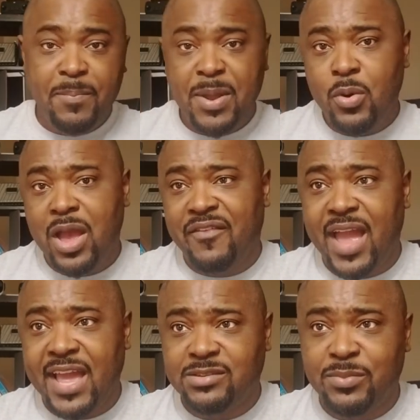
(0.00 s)
people have
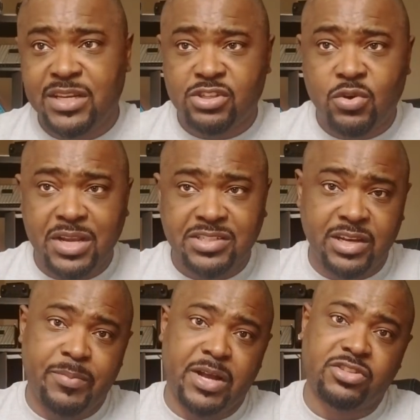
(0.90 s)
asked me this question
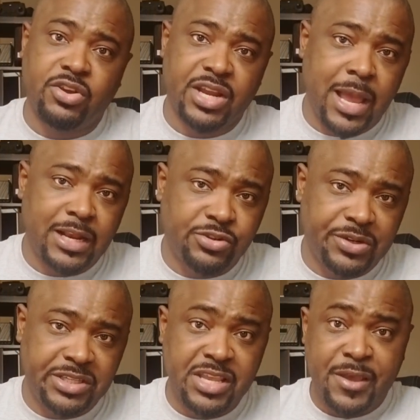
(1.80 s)
about certain
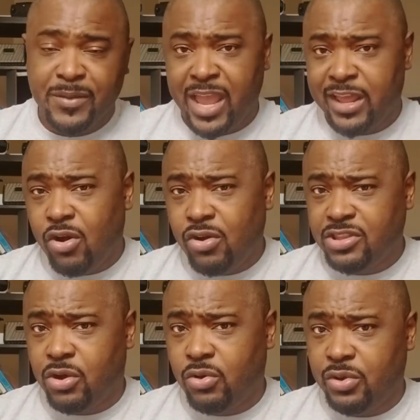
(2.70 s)
countries, and
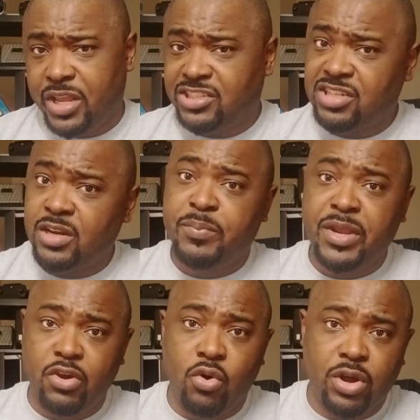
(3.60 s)
although it should
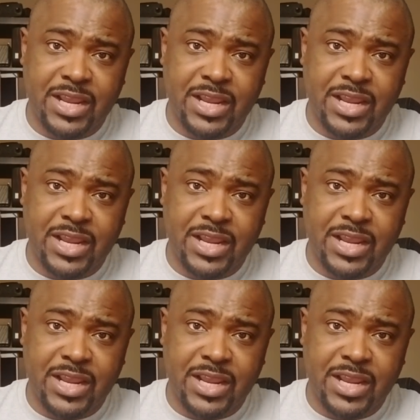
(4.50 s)
be on a